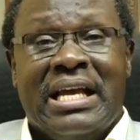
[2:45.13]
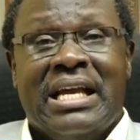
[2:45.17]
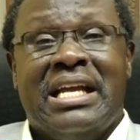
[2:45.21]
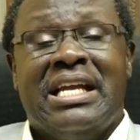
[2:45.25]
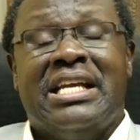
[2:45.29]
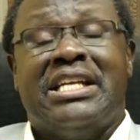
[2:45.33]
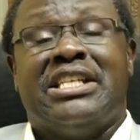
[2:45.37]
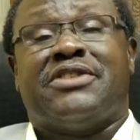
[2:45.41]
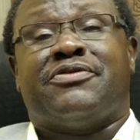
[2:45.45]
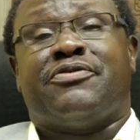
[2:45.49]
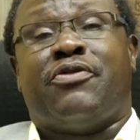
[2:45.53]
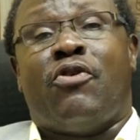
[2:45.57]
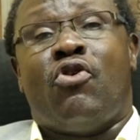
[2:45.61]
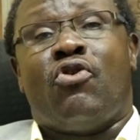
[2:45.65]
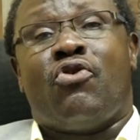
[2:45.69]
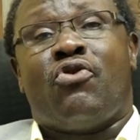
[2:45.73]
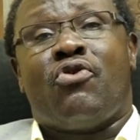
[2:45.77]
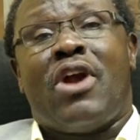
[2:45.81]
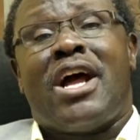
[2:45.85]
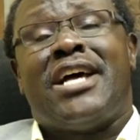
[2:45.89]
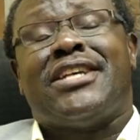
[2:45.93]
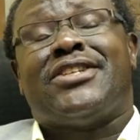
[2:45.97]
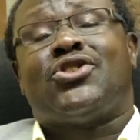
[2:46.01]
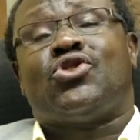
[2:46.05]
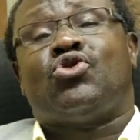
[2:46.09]
is
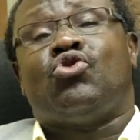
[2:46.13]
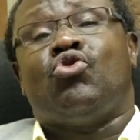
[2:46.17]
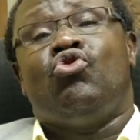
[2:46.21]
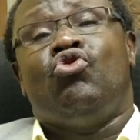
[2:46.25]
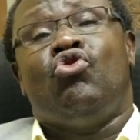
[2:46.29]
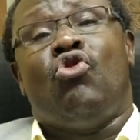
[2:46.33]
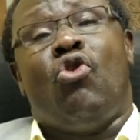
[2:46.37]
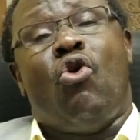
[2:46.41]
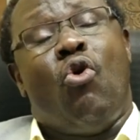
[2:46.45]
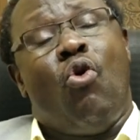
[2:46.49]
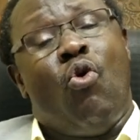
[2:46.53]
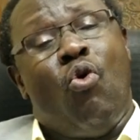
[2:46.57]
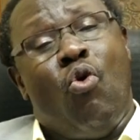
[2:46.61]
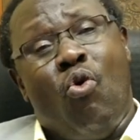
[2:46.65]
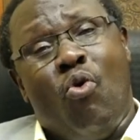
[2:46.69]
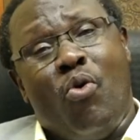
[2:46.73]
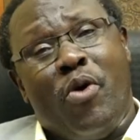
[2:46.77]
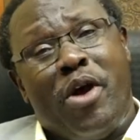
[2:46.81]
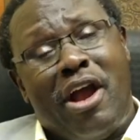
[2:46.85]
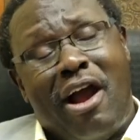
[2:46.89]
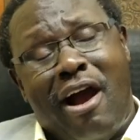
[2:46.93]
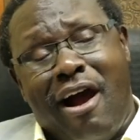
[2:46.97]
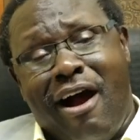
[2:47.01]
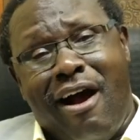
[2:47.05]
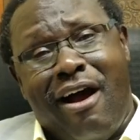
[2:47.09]
for us to know who
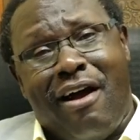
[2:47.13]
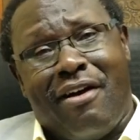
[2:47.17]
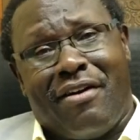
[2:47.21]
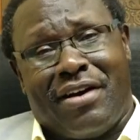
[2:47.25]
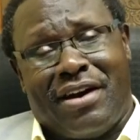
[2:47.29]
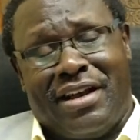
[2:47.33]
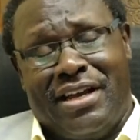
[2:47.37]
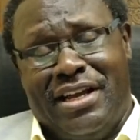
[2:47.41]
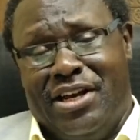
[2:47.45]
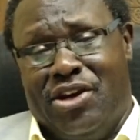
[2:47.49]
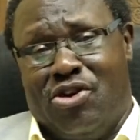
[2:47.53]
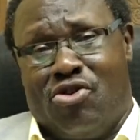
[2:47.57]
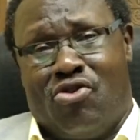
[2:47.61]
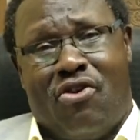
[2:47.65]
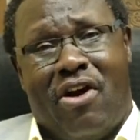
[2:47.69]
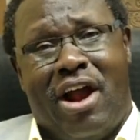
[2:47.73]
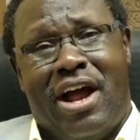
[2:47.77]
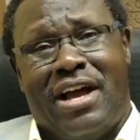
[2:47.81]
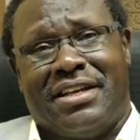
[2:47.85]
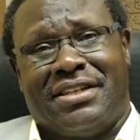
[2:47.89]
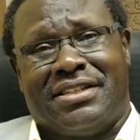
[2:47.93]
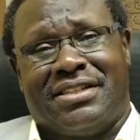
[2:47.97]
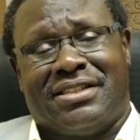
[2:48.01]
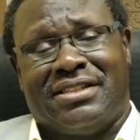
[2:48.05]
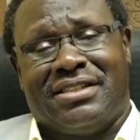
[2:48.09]
we are in
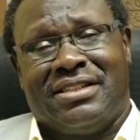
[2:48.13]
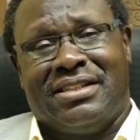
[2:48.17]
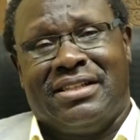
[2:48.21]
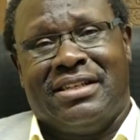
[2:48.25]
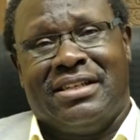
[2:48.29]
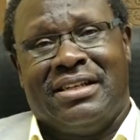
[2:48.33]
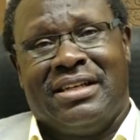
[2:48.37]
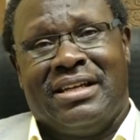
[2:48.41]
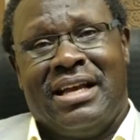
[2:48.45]
Christ.